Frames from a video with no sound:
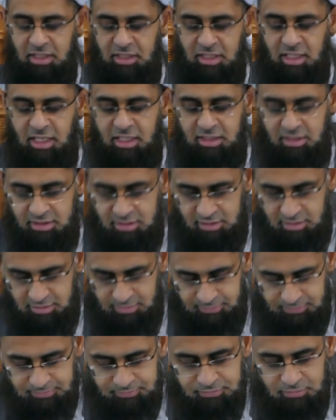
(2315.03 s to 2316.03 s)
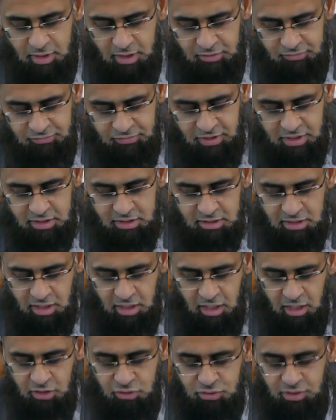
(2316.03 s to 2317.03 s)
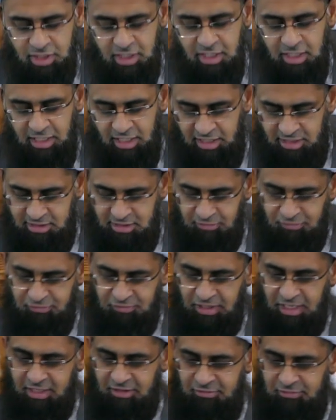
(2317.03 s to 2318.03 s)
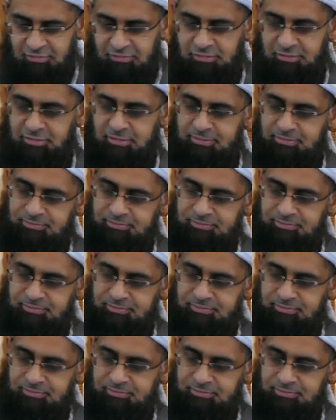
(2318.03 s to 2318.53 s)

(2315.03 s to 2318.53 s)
That is verse 185.